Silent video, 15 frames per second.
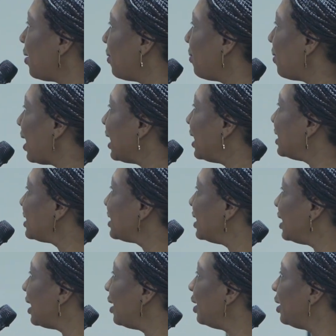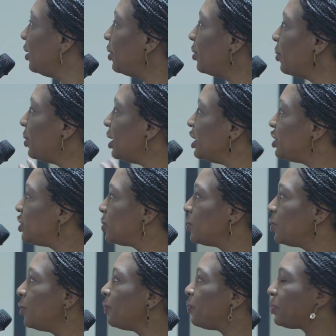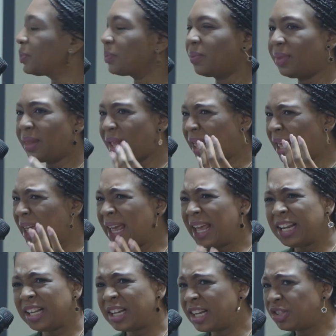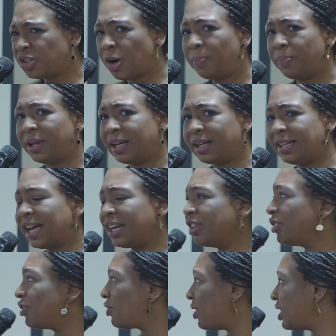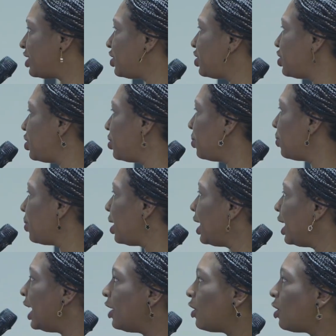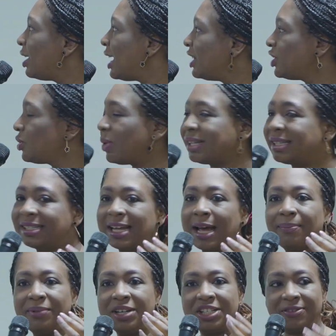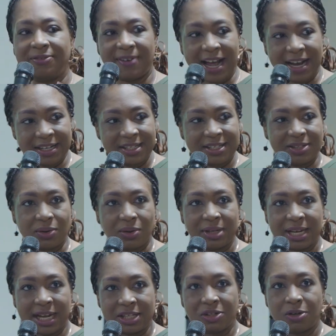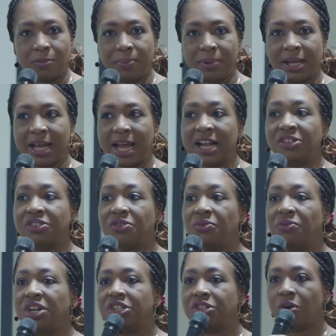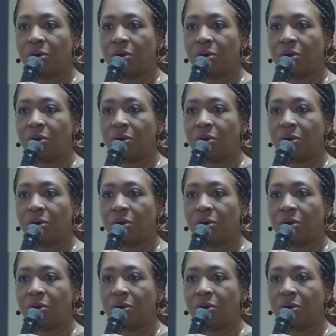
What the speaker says: right, into a topic that interests you in order to establish facts on that topic and to reach